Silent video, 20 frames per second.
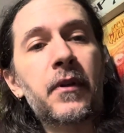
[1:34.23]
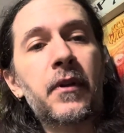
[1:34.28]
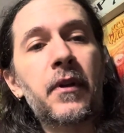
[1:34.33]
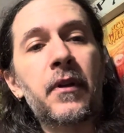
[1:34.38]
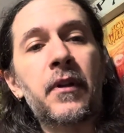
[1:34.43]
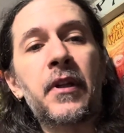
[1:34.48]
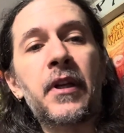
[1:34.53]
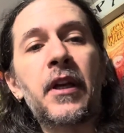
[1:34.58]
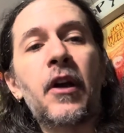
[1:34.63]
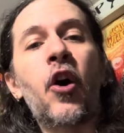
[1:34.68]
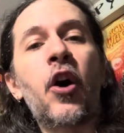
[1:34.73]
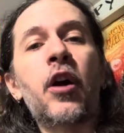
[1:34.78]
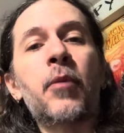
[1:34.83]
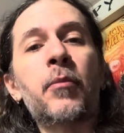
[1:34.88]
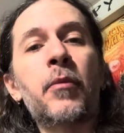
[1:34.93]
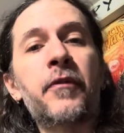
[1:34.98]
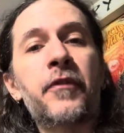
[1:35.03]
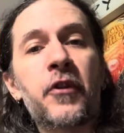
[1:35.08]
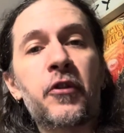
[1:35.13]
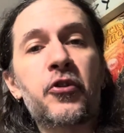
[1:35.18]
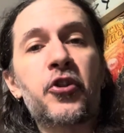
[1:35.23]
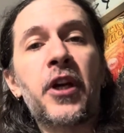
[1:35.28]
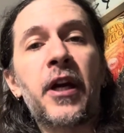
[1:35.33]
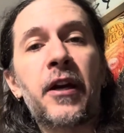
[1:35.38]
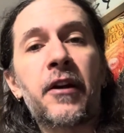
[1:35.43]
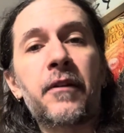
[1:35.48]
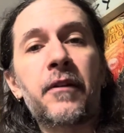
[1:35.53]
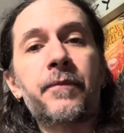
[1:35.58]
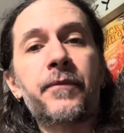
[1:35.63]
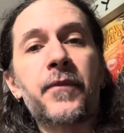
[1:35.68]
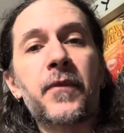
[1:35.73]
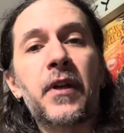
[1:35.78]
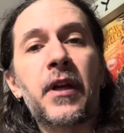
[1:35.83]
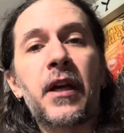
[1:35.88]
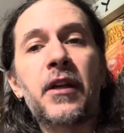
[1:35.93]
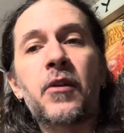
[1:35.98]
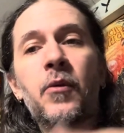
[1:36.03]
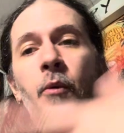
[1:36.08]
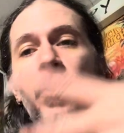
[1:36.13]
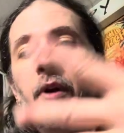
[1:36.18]
the arm of your chair. Okay,
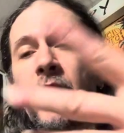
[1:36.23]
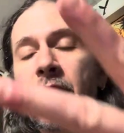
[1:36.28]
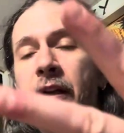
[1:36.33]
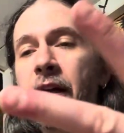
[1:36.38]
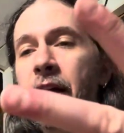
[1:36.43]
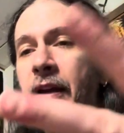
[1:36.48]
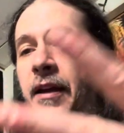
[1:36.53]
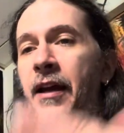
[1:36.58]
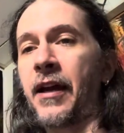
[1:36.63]
you want to kind